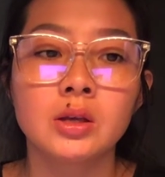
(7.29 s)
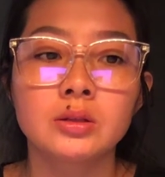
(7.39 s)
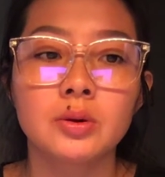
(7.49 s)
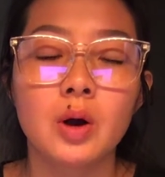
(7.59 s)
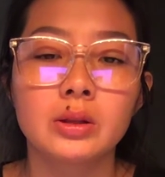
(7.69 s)

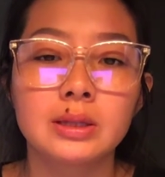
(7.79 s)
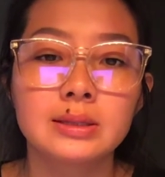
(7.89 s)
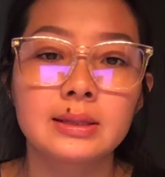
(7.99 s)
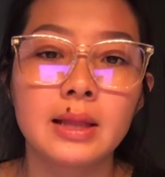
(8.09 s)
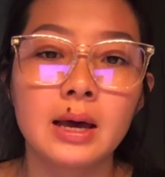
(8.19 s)
So on this
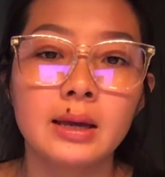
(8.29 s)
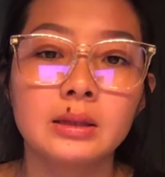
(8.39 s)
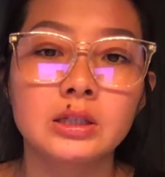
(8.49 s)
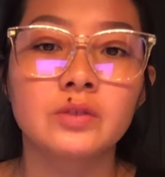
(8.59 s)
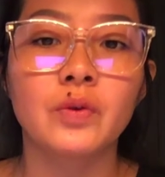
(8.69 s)
slide,
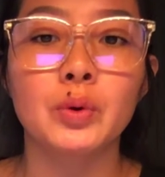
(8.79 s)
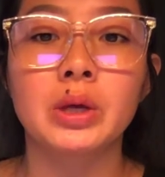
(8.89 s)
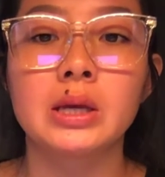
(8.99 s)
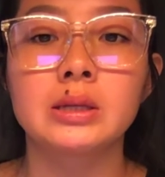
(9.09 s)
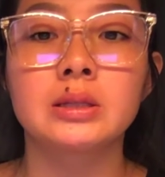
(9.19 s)
let's
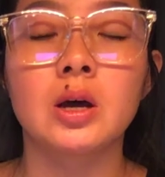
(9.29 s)
focus